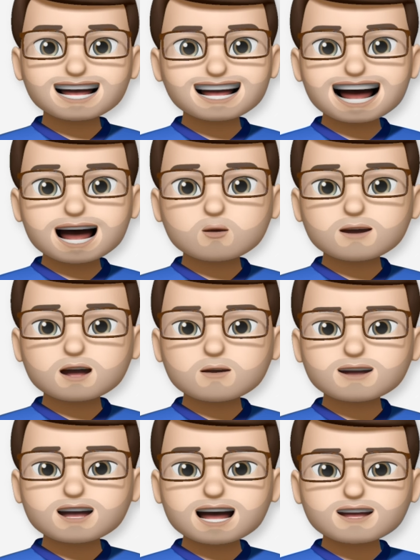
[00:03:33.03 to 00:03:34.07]
Now,
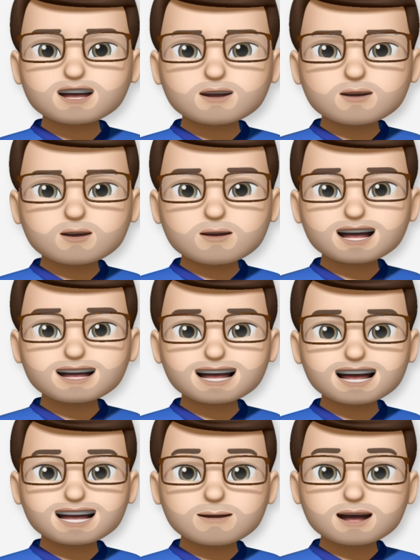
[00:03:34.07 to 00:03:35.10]
without having to awkwardly
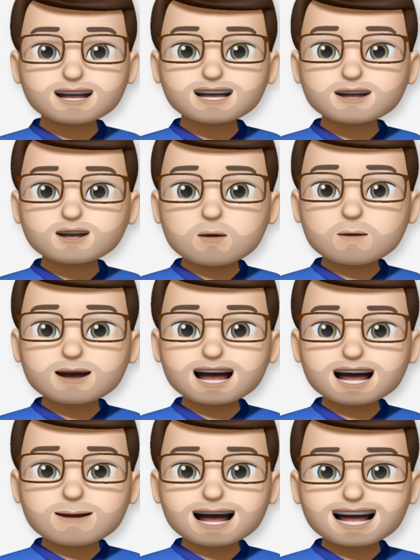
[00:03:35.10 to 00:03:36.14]
reach the buttons on top of
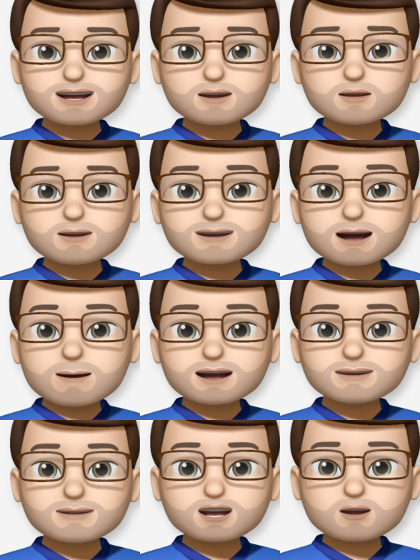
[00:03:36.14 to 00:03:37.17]
my iPad or swiping
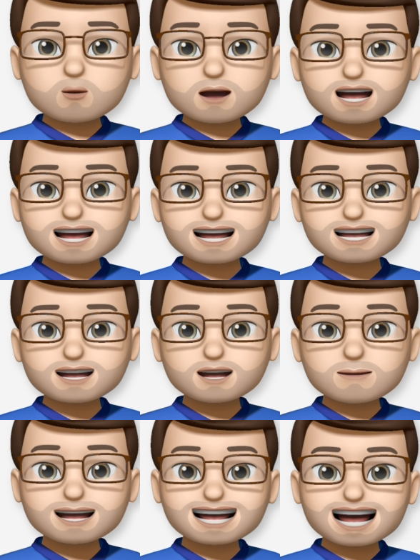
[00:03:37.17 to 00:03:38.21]
up from the corner and getting stuck
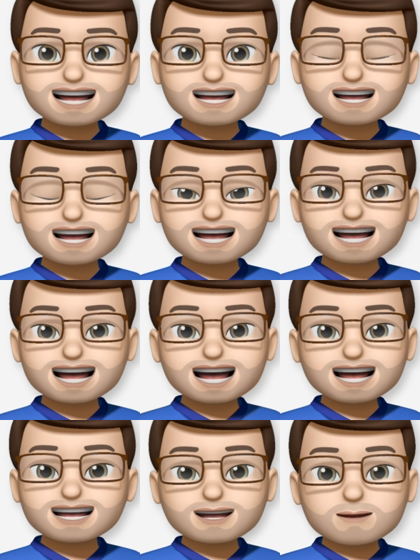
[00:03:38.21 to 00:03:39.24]
on my case, I
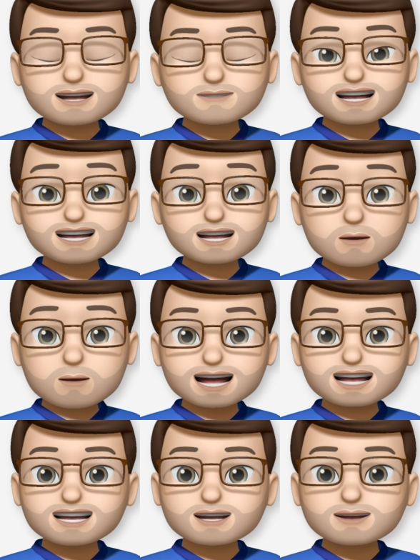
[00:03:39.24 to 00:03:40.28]
can simply press
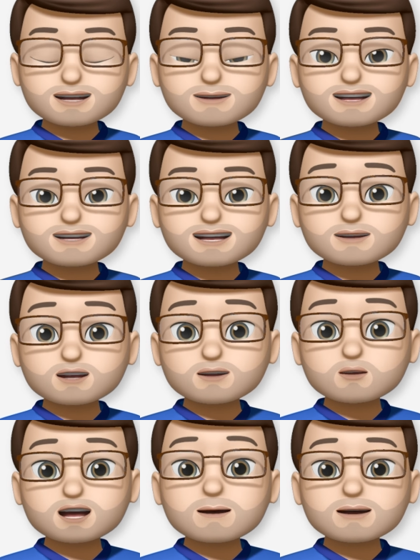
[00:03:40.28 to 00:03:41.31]
twice onto my Skriva
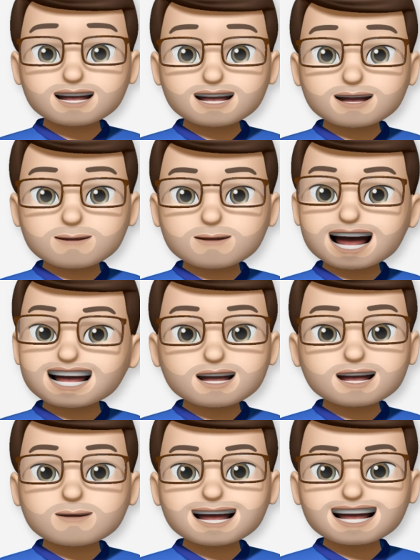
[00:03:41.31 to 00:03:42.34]
shortcut button and
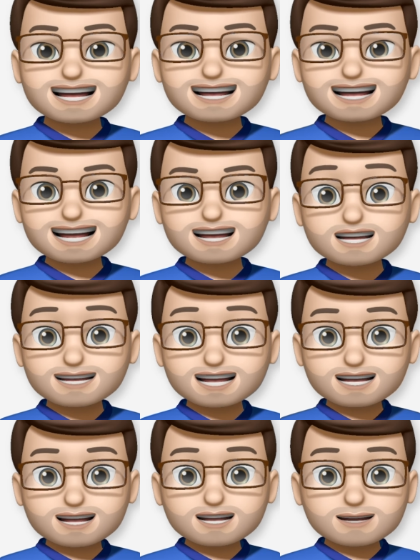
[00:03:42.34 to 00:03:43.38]
it'll immediately take a
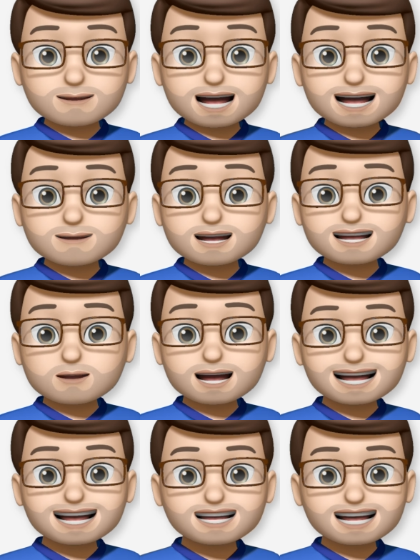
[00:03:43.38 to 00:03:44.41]
screenshot. Yeah, as
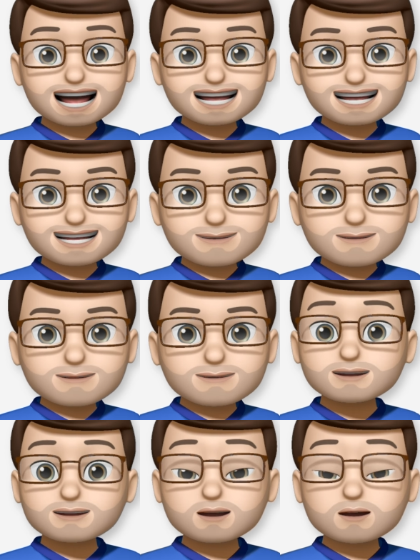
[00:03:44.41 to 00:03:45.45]
quickly as that.
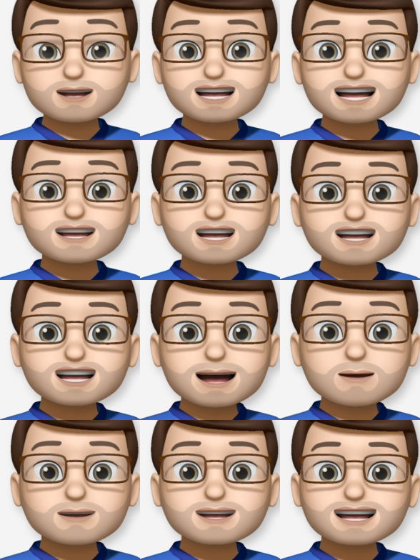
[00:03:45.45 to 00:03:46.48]
Of course, I can then
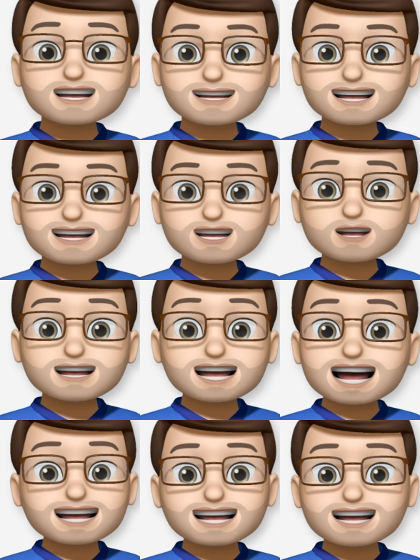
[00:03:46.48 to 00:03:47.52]
tap onto that screenshot and
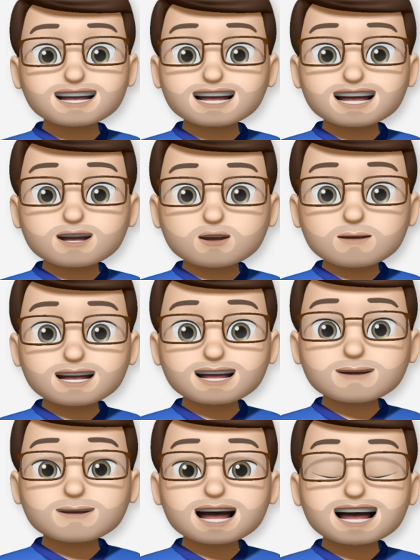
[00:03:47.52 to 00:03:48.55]
edit it just like
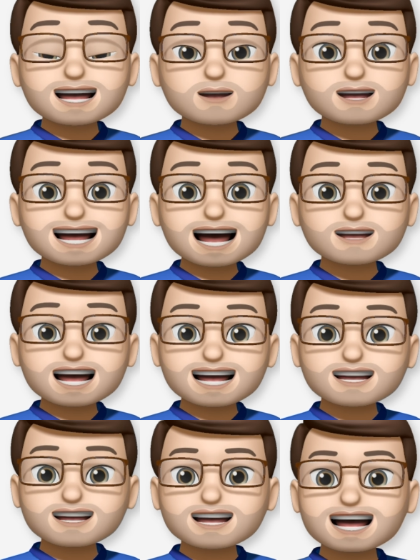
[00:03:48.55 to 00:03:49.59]
normal, including having
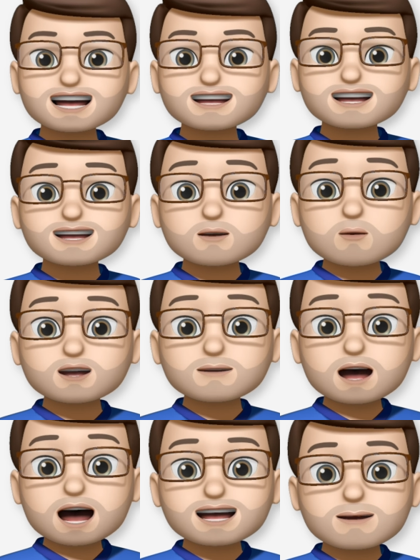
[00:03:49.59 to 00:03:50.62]
instant access to all of the
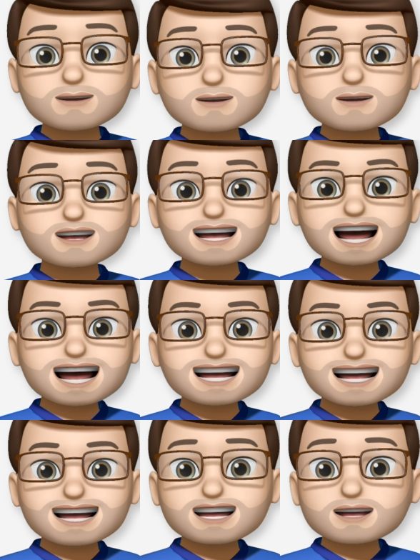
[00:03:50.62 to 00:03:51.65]
markup tools like
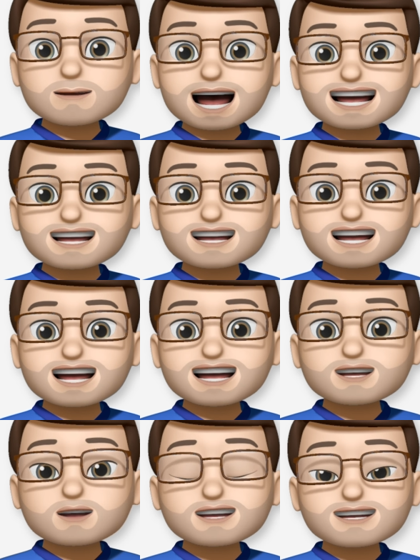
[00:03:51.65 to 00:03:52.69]
highlighters and pens
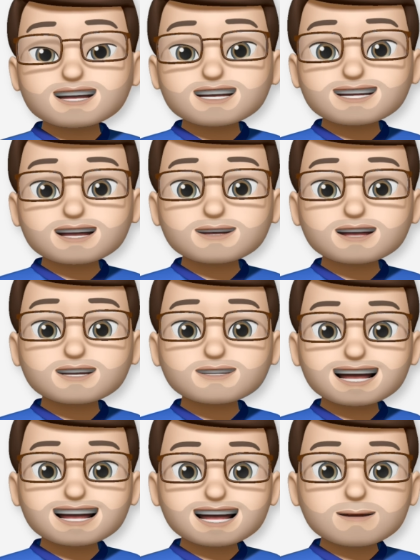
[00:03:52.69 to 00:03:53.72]
using the Skriva that's
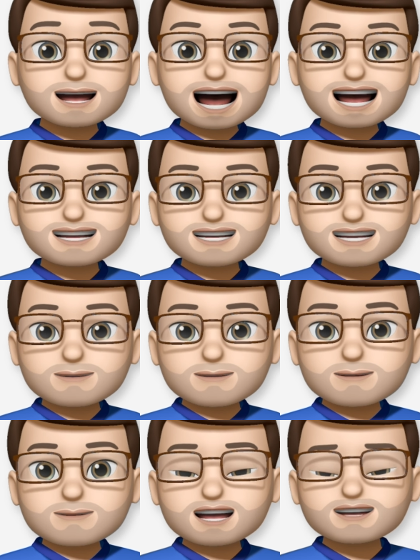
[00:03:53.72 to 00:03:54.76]
already in my hands.
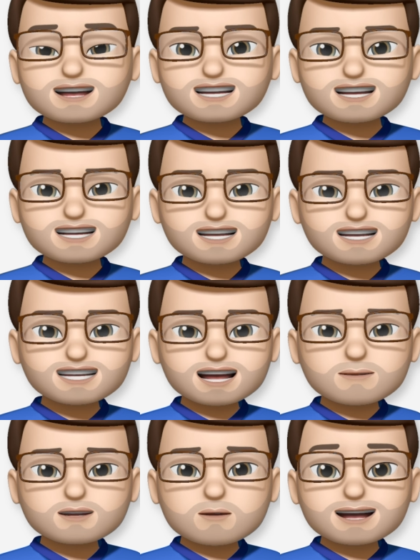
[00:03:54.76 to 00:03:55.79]
This is such a
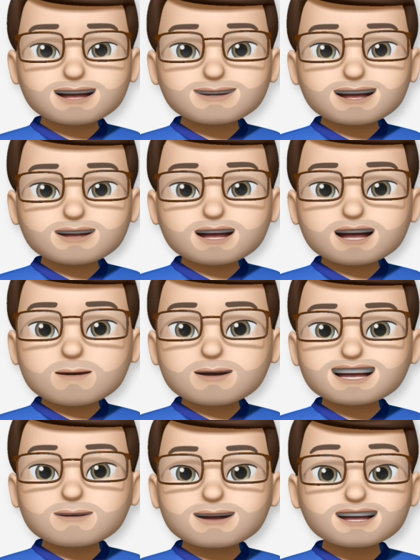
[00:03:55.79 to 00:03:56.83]
seamless workflow
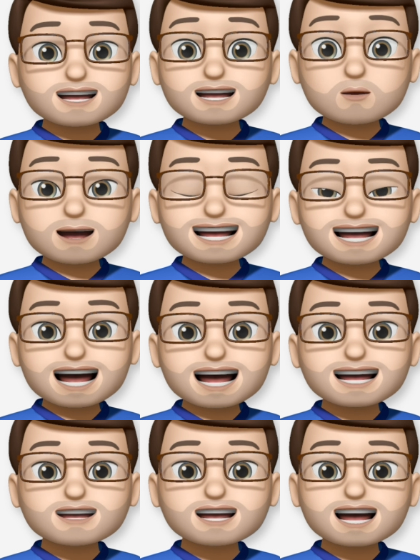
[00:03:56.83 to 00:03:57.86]
because it means I can quickly
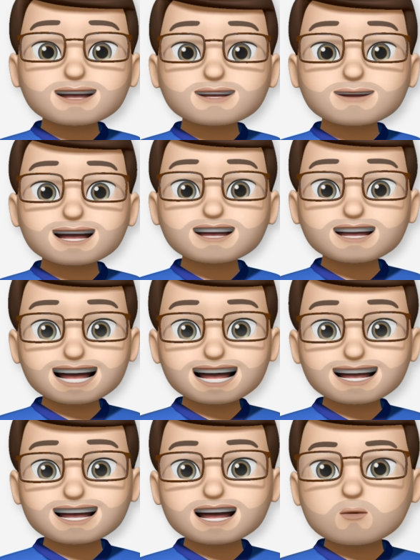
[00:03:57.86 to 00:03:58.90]
highlight the key information
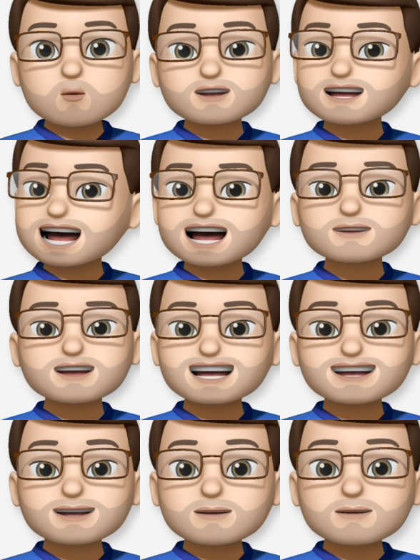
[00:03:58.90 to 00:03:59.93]
here without ever
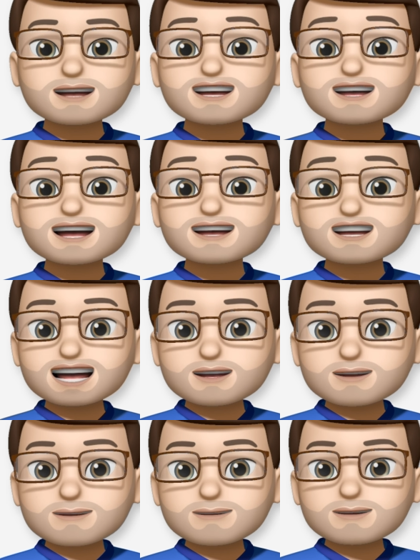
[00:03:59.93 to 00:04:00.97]
needing to put my stylus
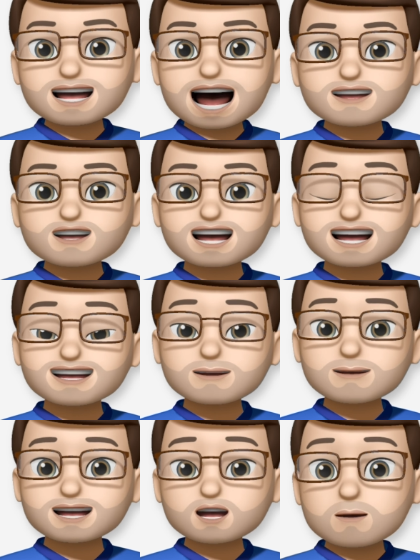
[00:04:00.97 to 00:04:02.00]
down. And then I can
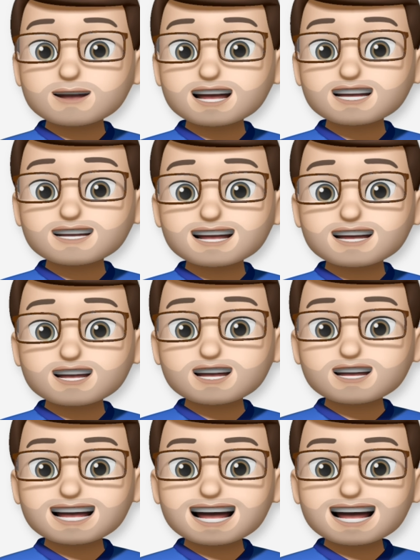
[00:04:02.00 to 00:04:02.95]
simply copy that screenshot